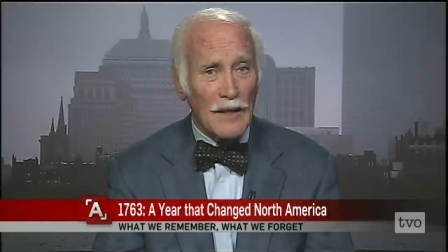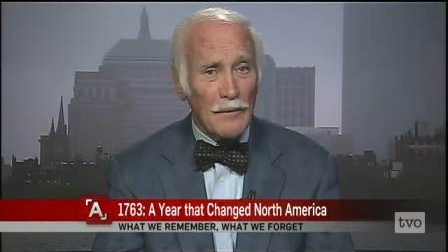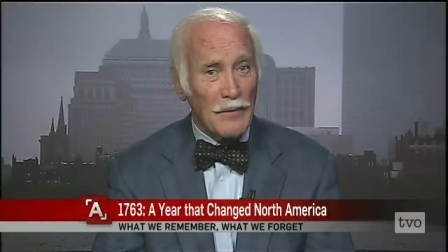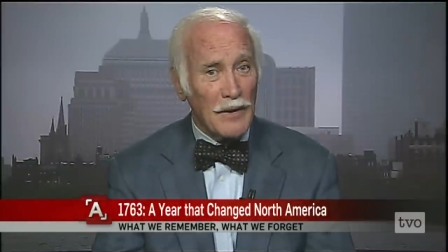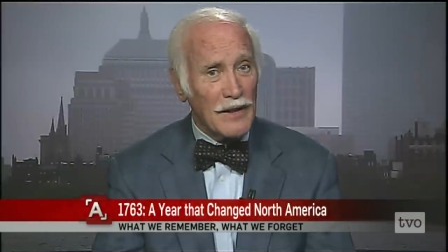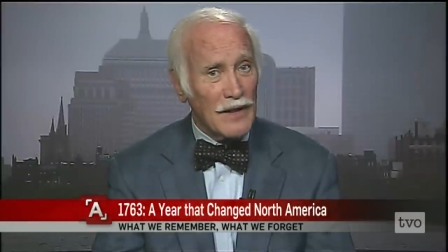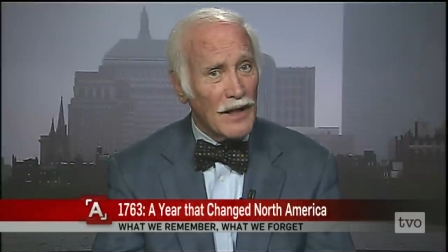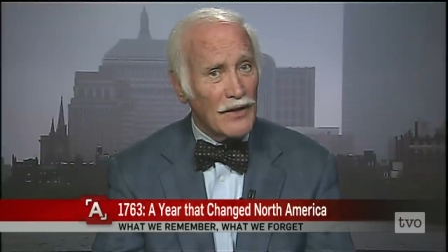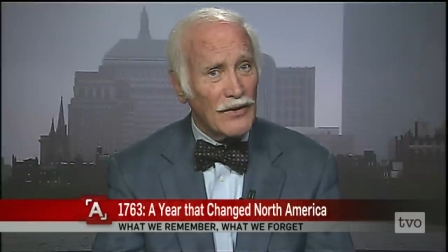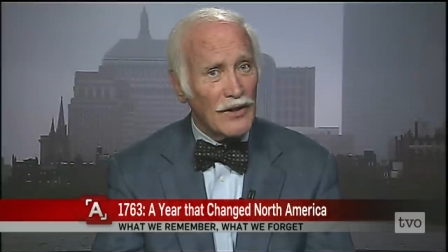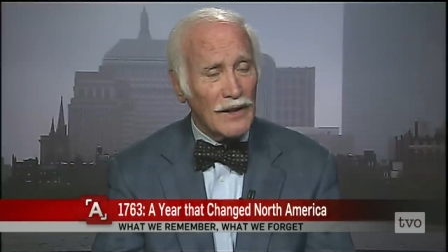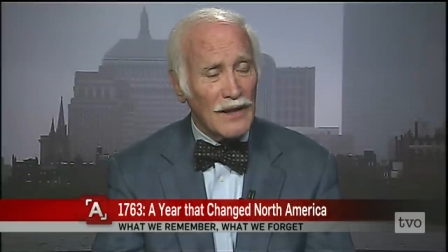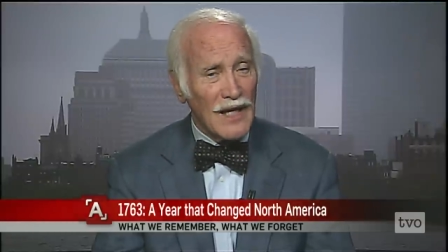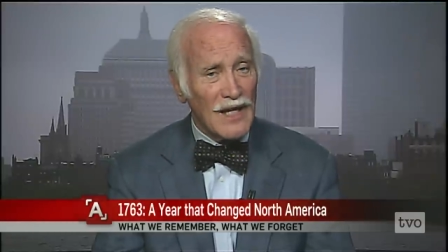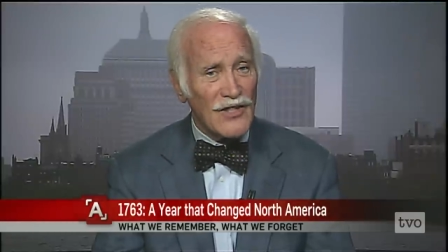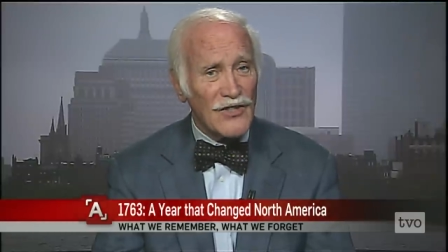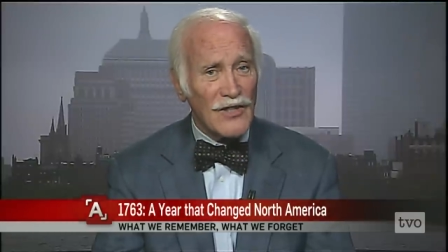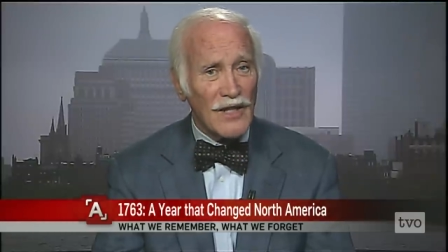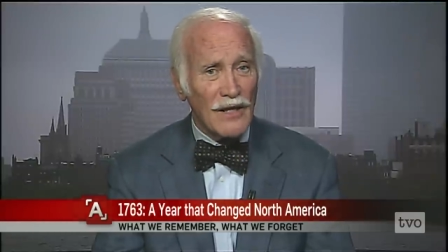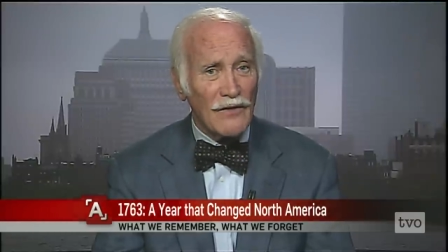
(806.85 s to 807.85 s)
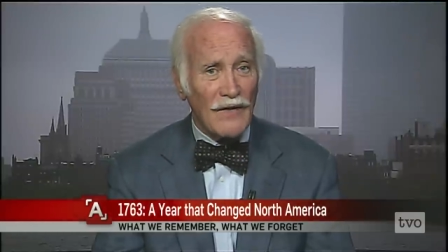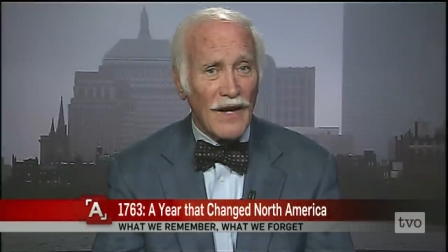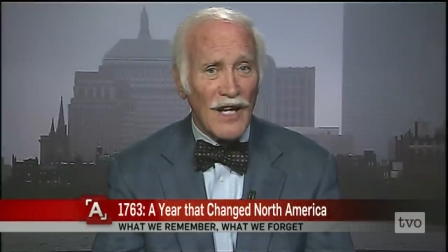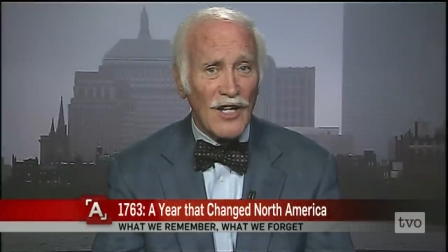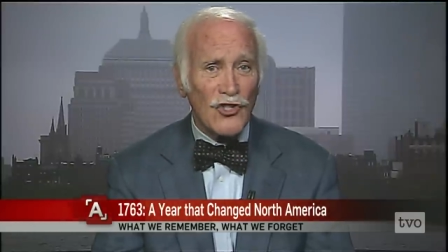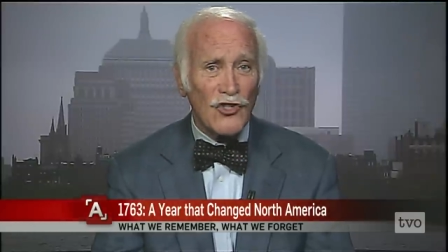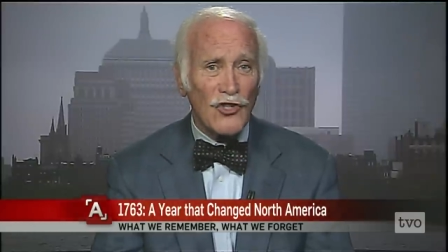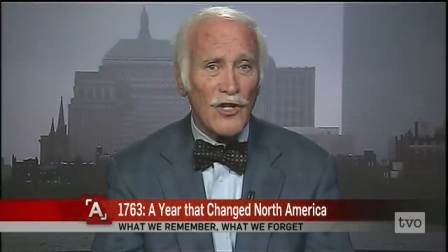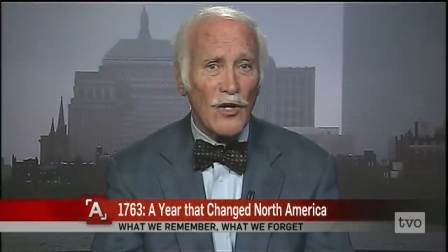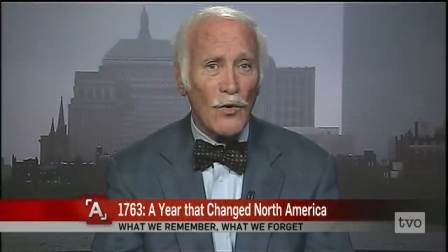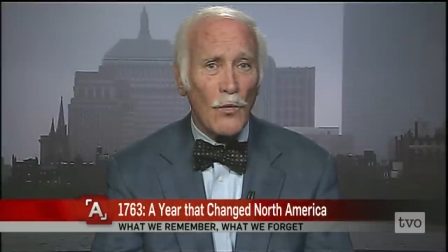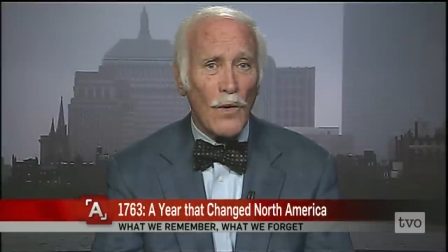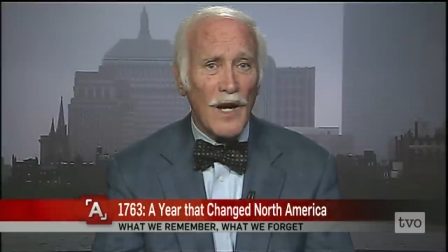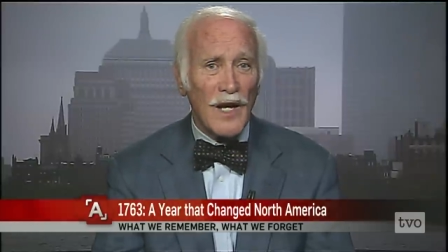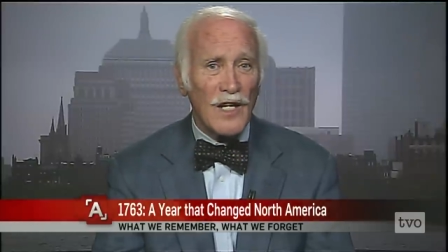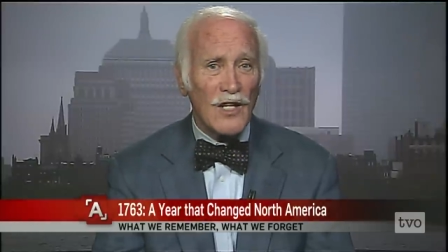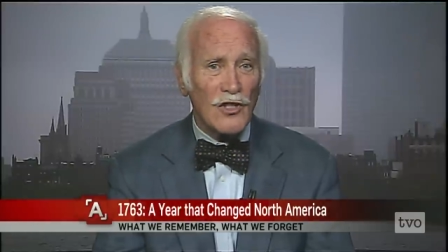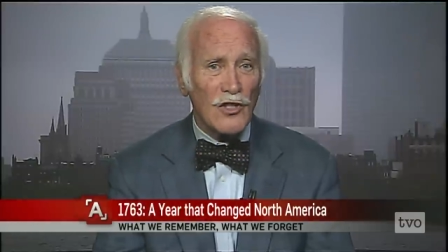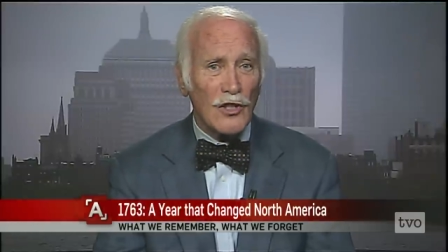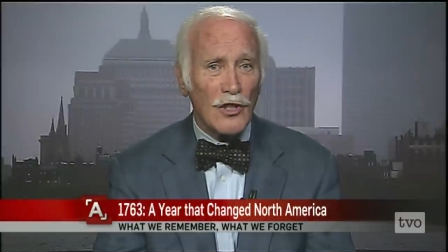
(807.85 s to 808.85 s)
but nonetheless they have edged their
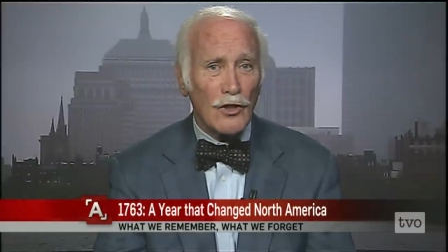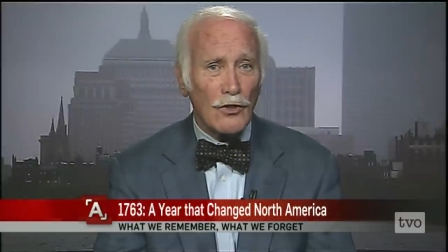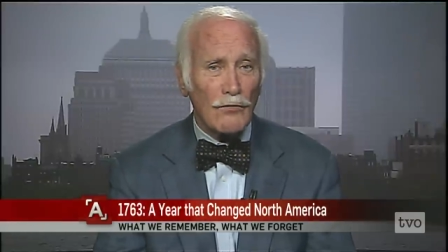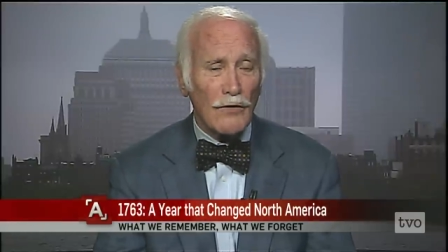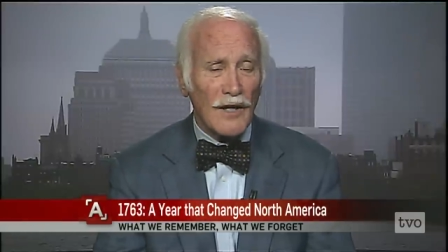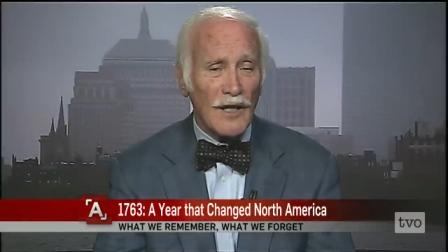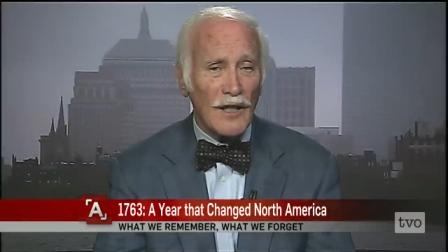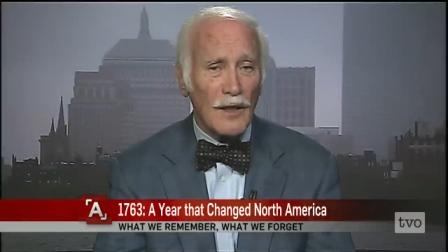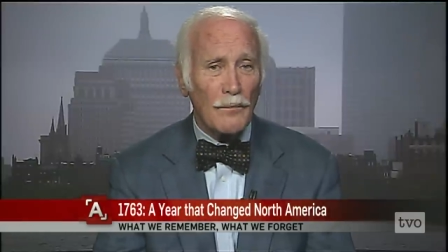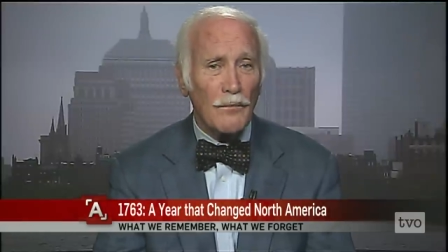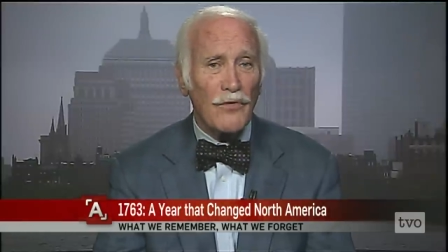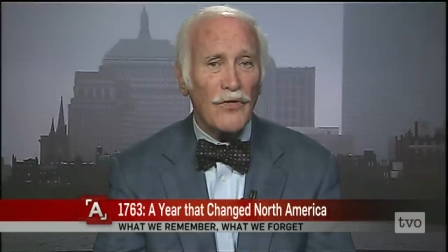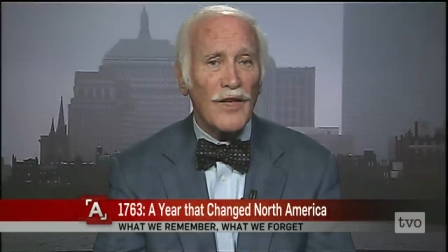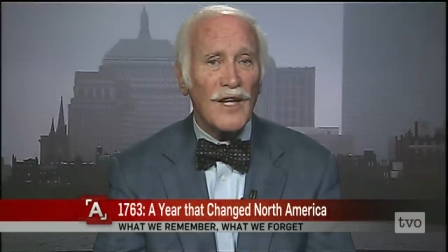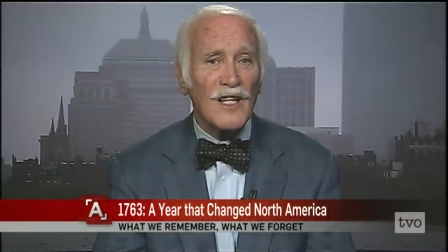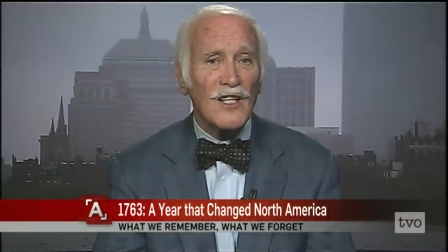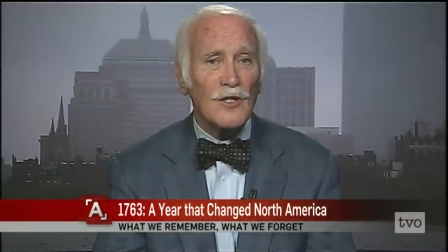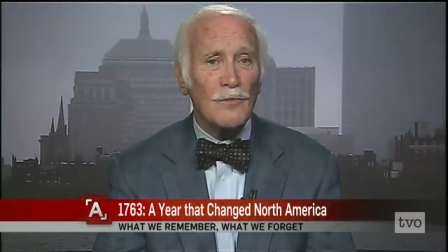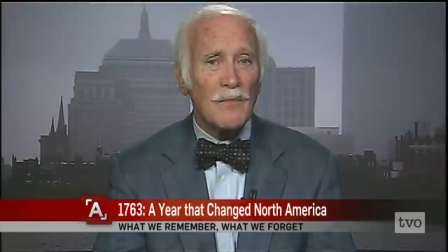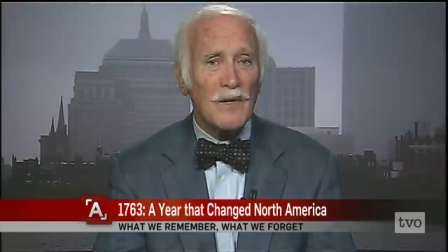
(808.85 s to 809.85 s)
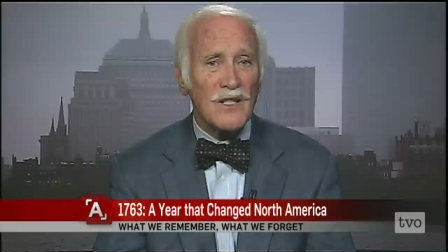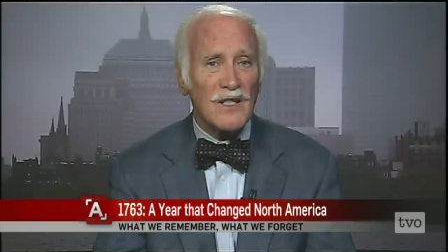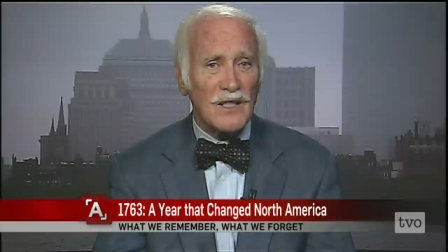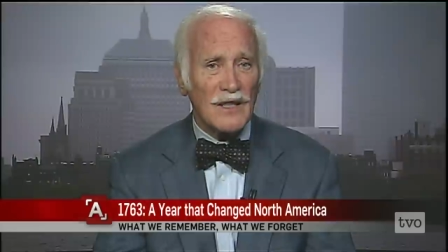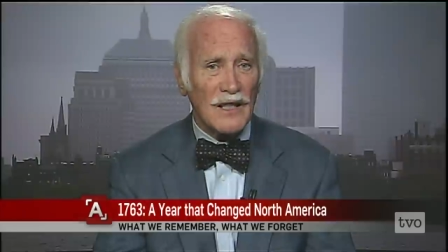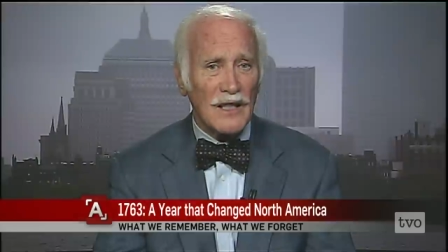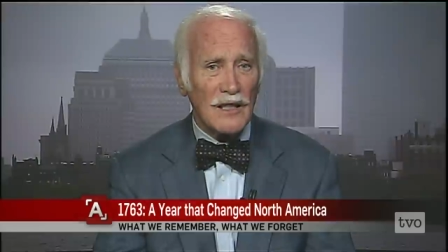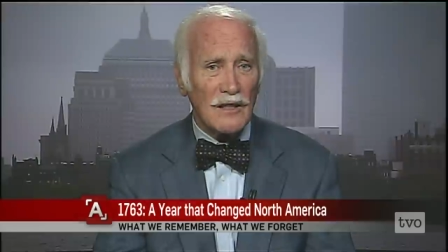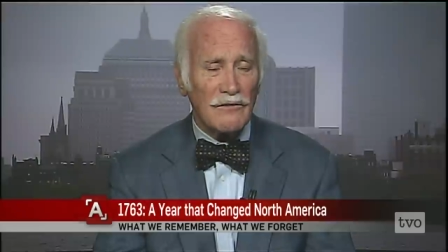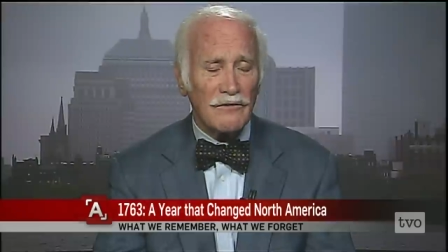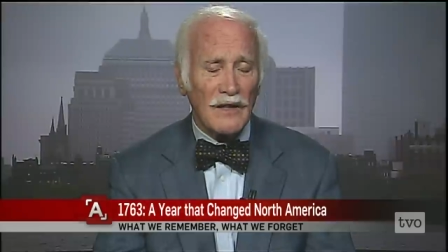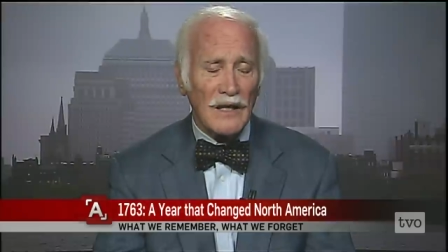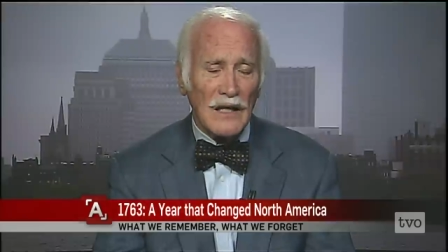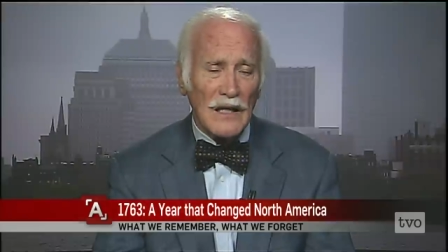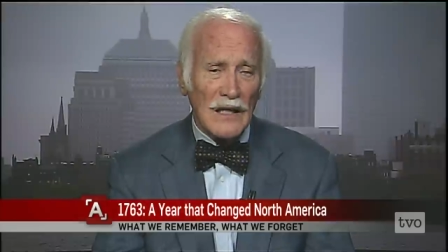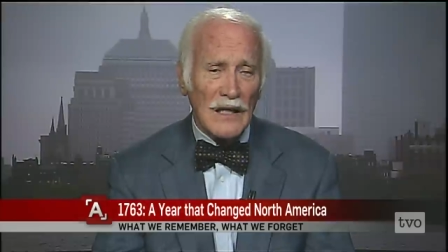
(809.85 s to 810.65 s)
way into the curriculum. Things must leave,